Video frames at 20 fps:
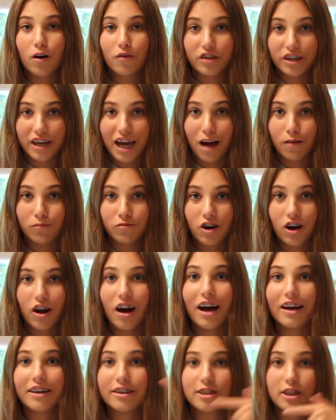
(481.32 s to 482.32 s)
off the
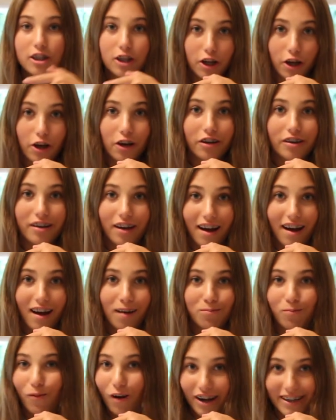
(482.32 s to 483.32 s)
camera and look
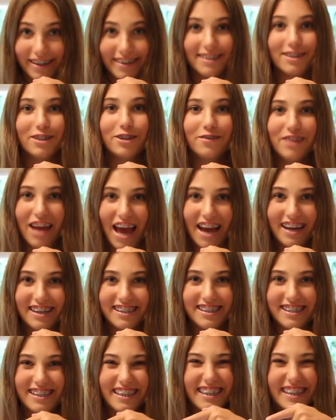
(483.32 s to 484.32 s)
up what I need to do
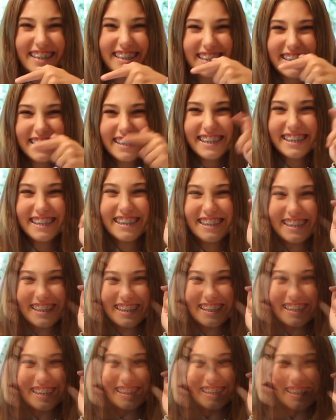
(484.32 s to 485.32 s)
next.
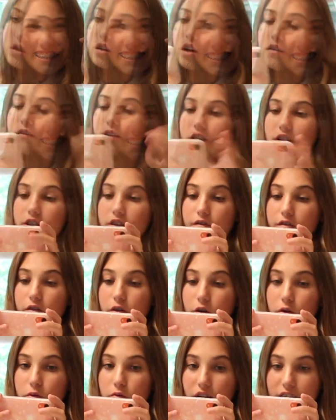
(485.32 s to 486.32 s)
I've actually
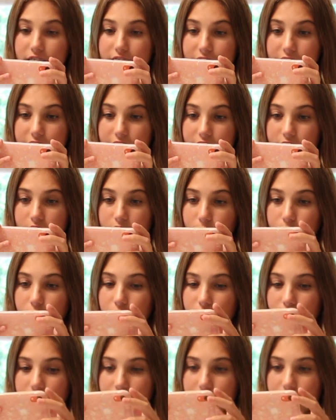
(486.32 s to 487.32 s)
forgot already. I'm
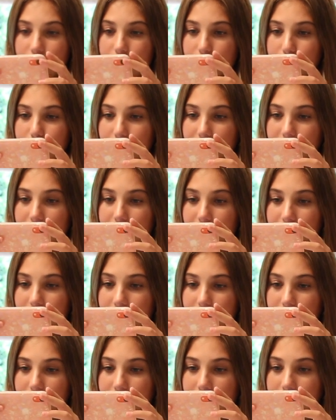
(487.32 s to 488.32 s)
not very good at
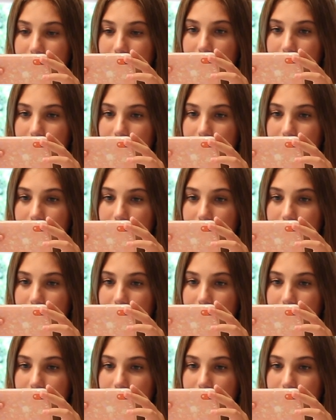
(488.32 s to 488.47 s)
baking.